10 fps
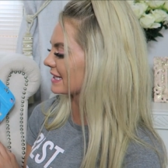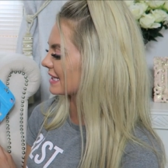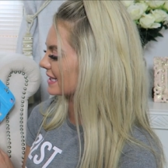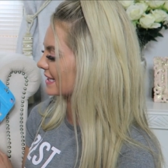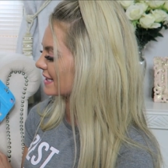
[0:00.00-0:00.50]
this.
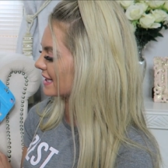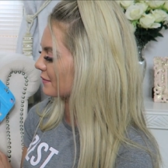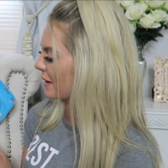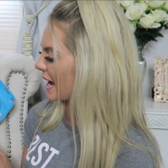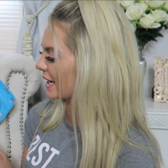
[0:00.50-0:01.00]
This is
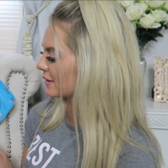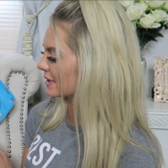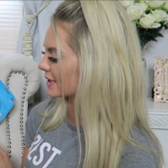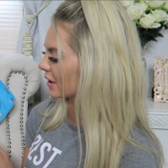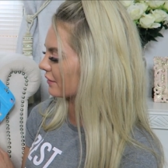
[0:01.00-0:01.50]
the Bio
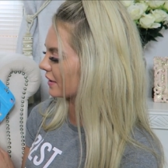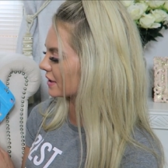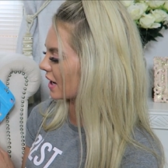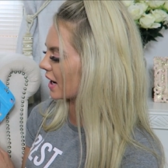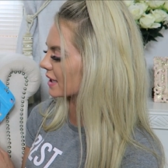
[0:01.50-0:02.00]
Silk for
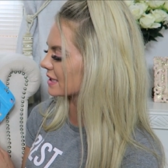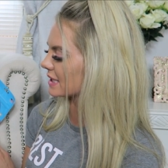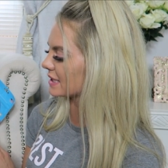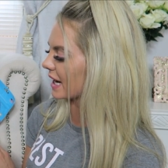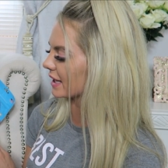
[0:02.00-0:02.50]
Dogs
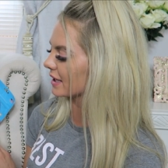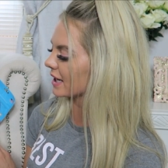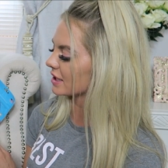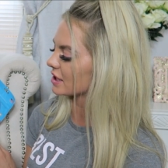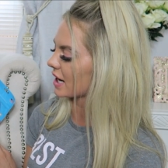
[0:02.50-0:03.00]

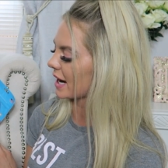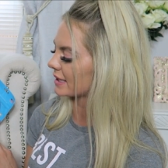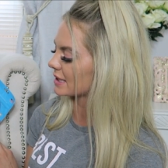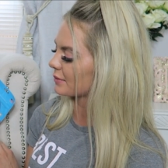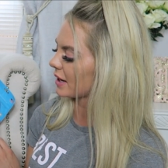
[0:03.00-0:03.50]
Detangling and
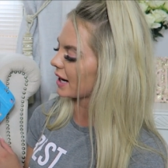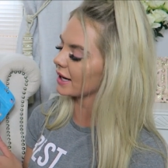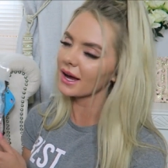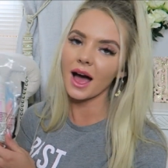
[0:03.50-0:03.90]
Shine Spray.